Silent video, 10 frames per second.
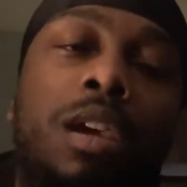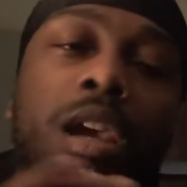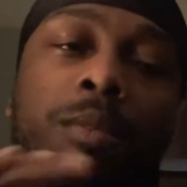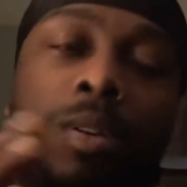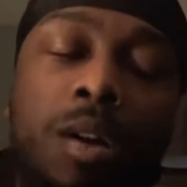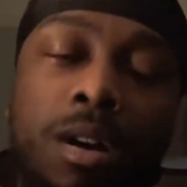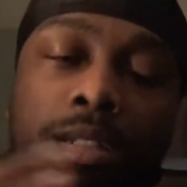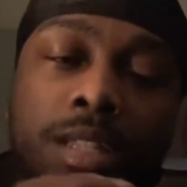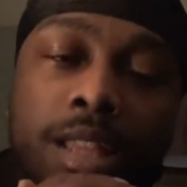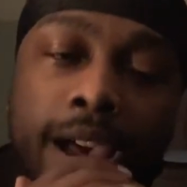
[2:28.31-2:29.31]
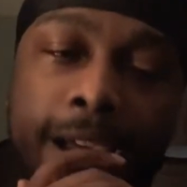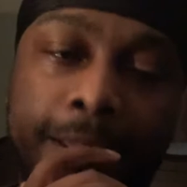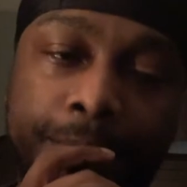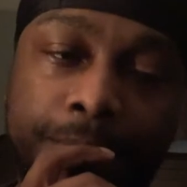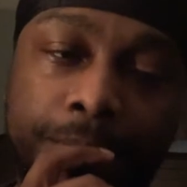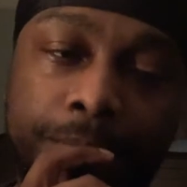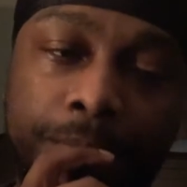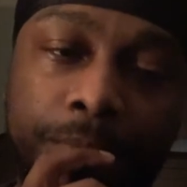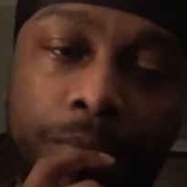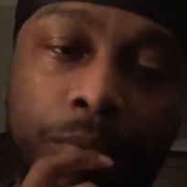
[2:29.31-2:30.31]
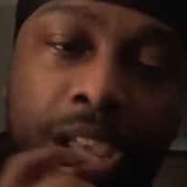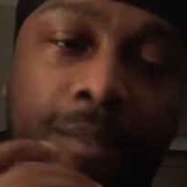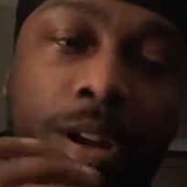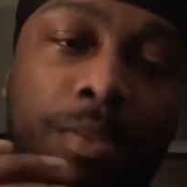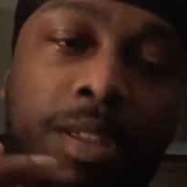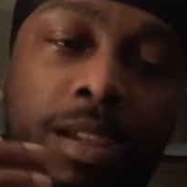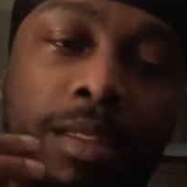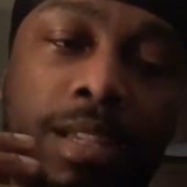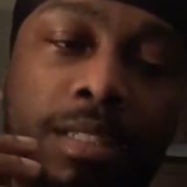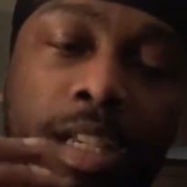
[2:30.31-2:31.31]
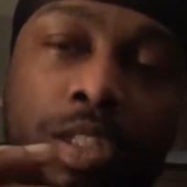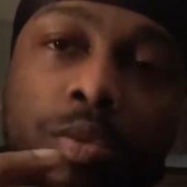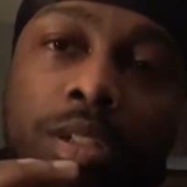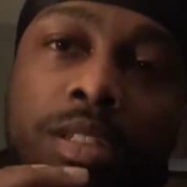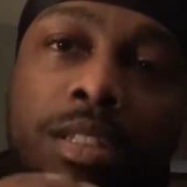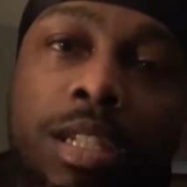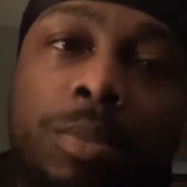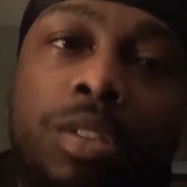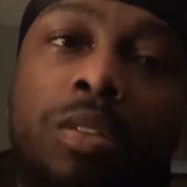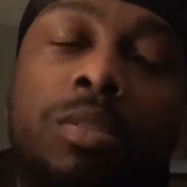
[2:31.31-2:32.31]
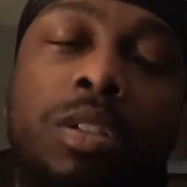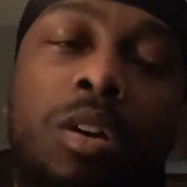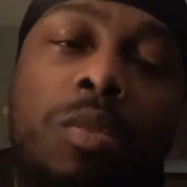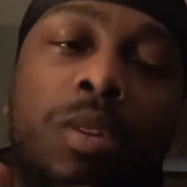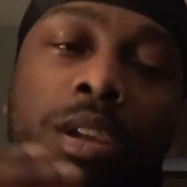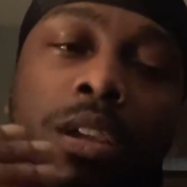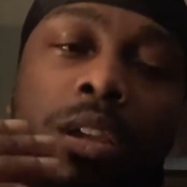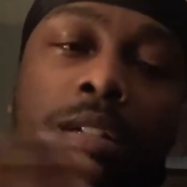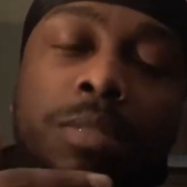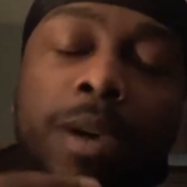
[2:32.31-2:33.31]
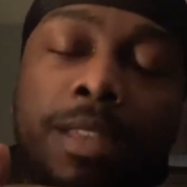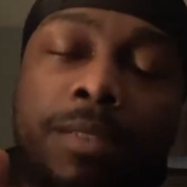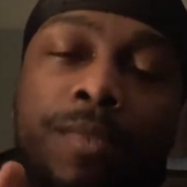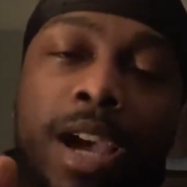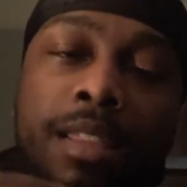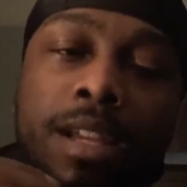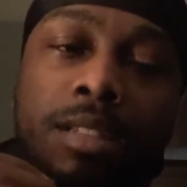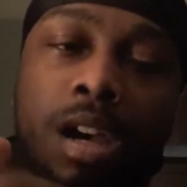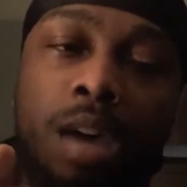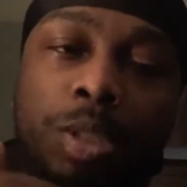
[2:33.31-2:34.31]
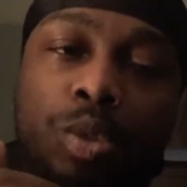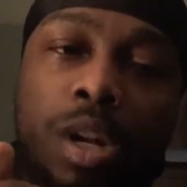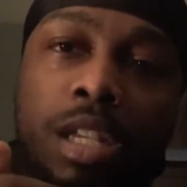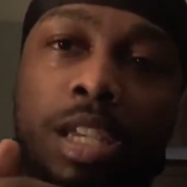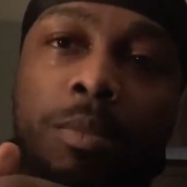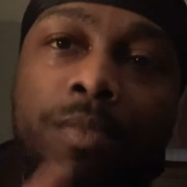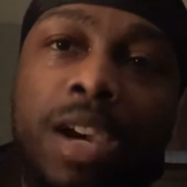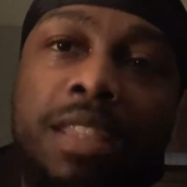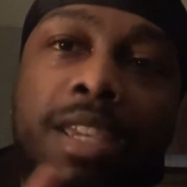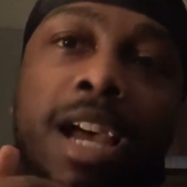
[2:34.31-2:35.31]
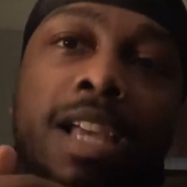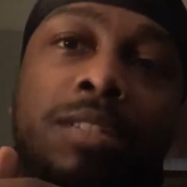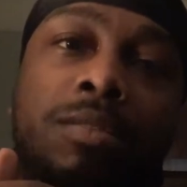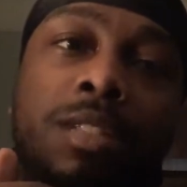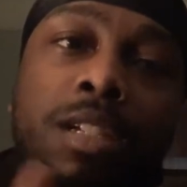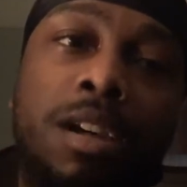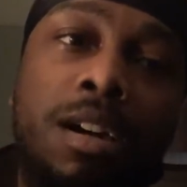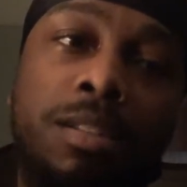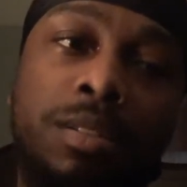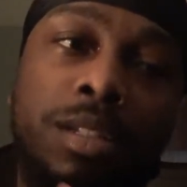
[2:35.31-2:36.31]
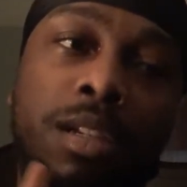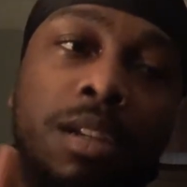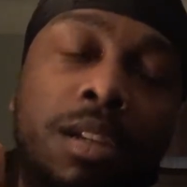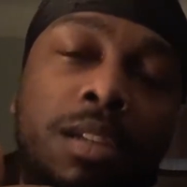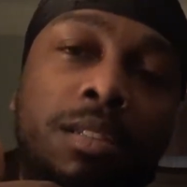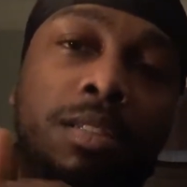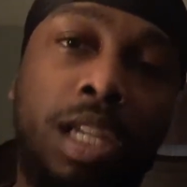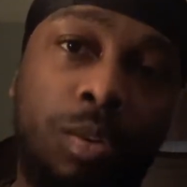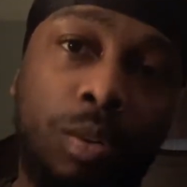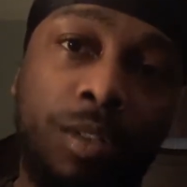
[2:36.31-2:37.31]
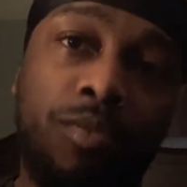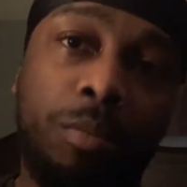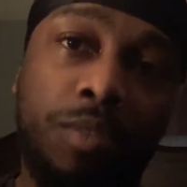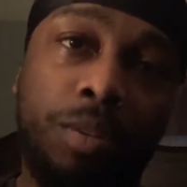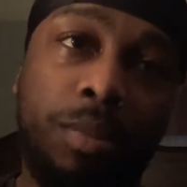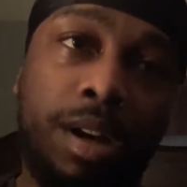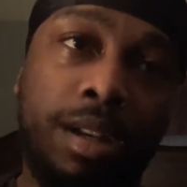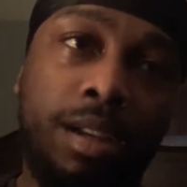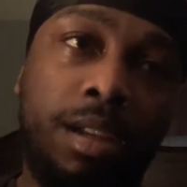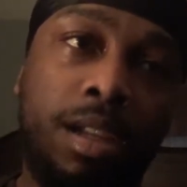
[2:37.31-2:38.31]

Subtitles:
in regards to that, we have nothing that's interesting in this episode. So, despite the fact that Tommy's trying to keep the fact that he has the guns secret from everybody,